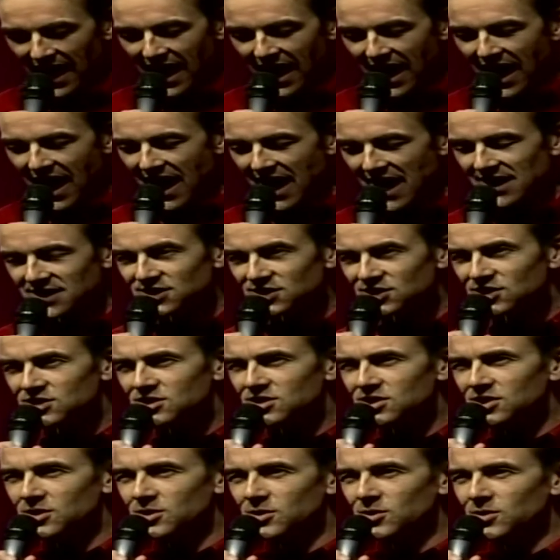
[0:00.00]
and
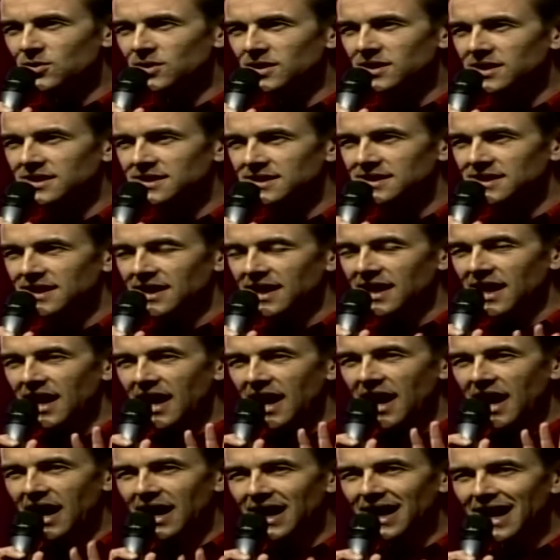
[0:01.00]
to
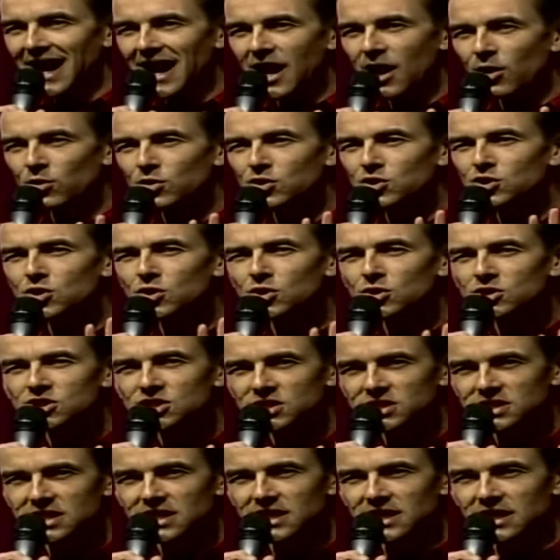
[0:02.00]
allow good
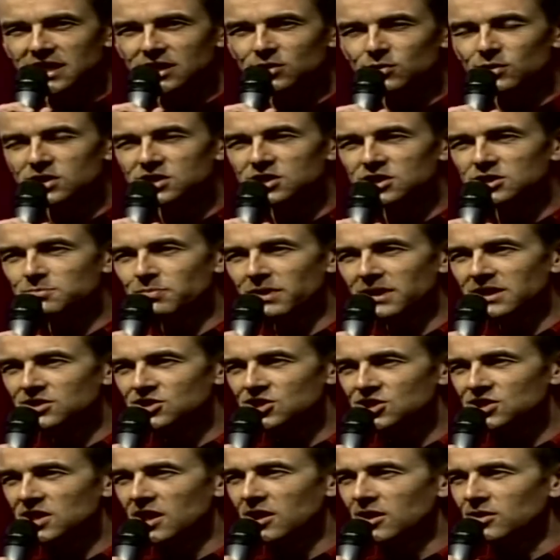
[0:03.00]
seed which has been
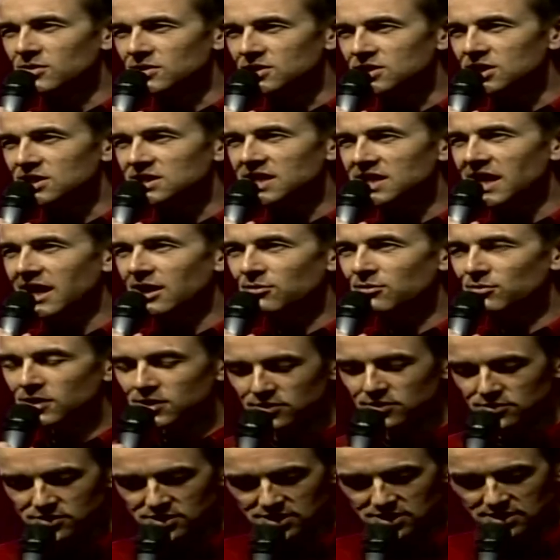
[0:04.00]
sown to take
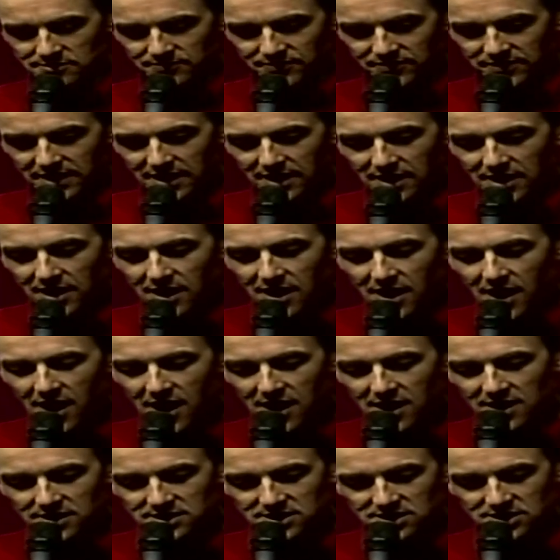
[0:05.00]
root in our
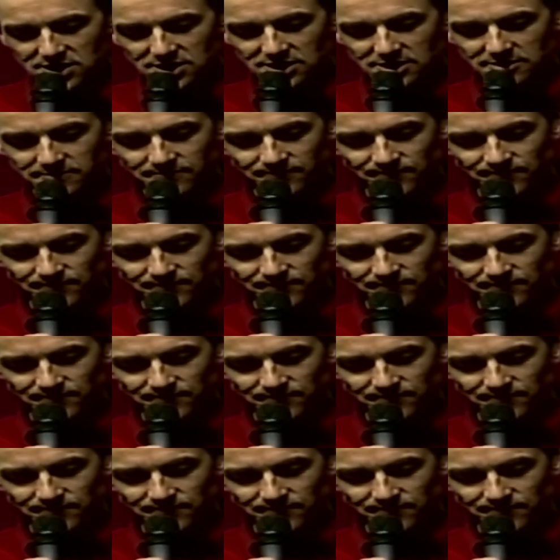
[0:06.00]
hearts.